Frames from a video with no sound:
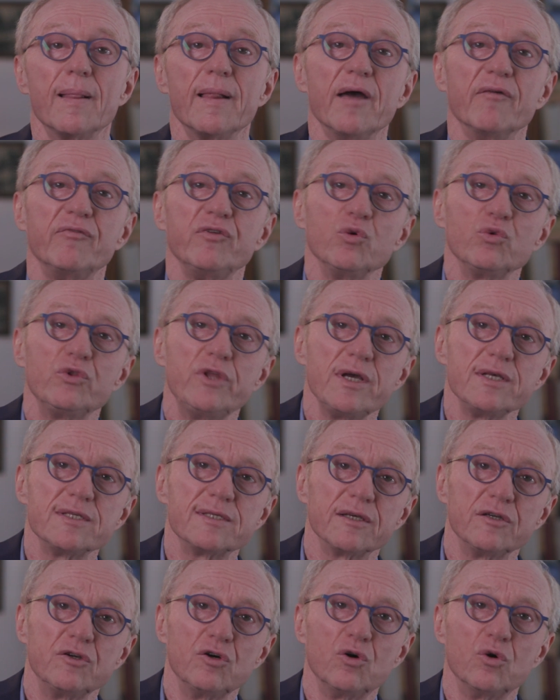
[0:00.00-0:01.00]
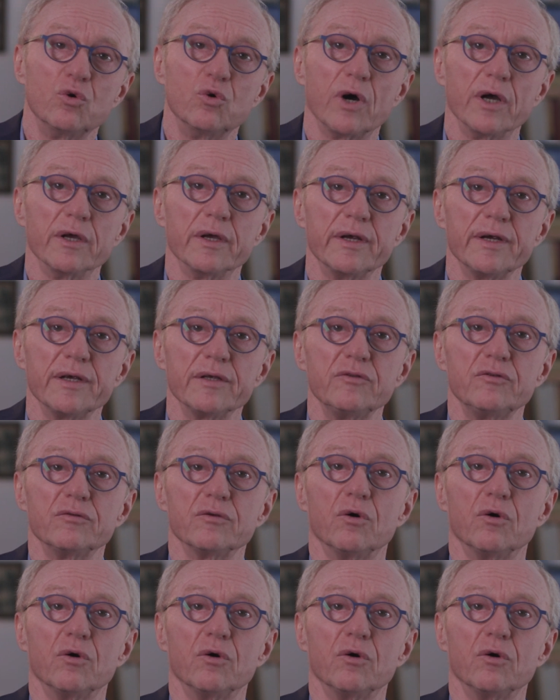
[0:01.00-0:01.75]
A few days ago, I heard